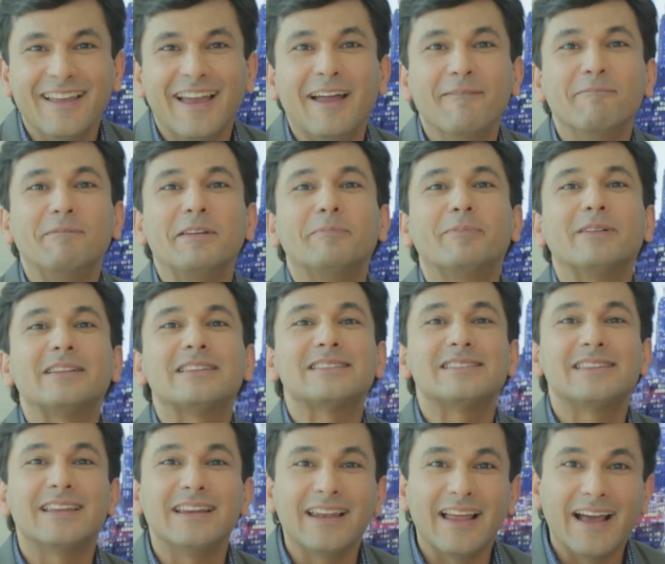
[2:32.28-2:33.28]
And people
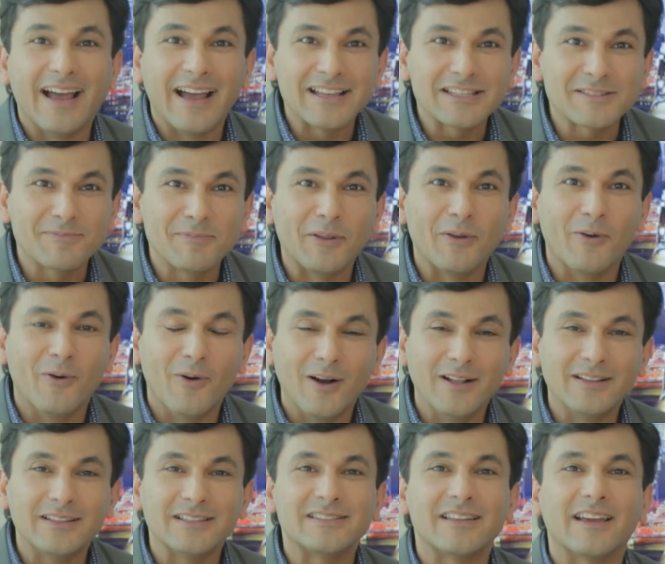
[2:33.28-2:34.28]
still ask me
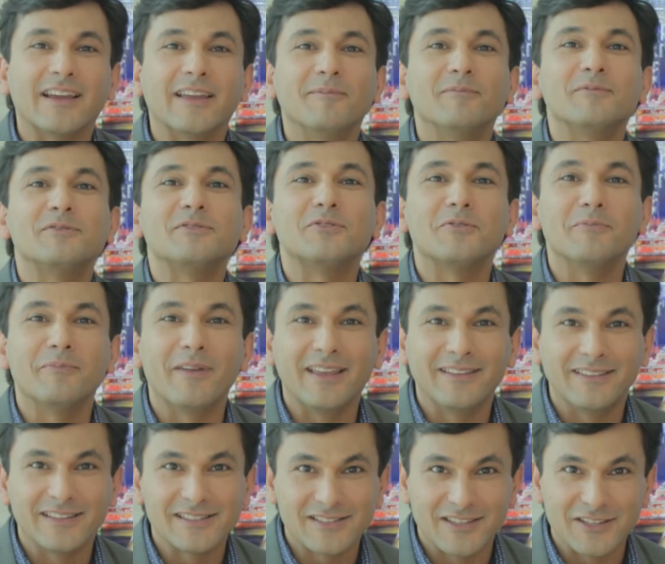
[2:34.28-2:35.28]
all the time to
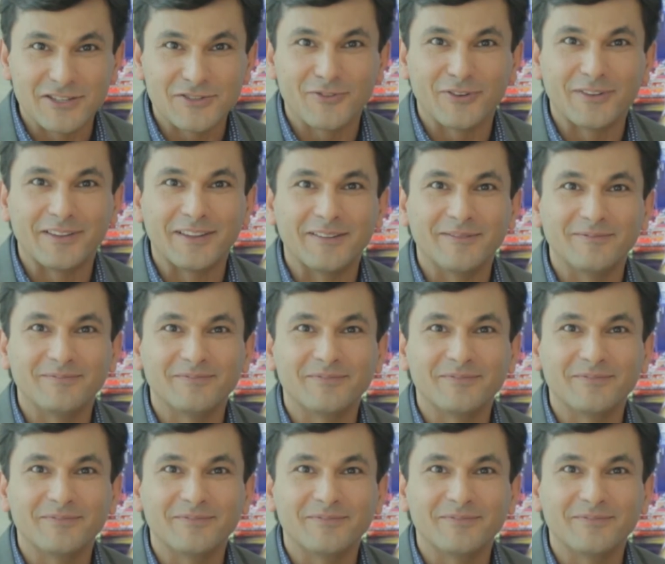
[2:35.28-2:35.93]
make this dish for them.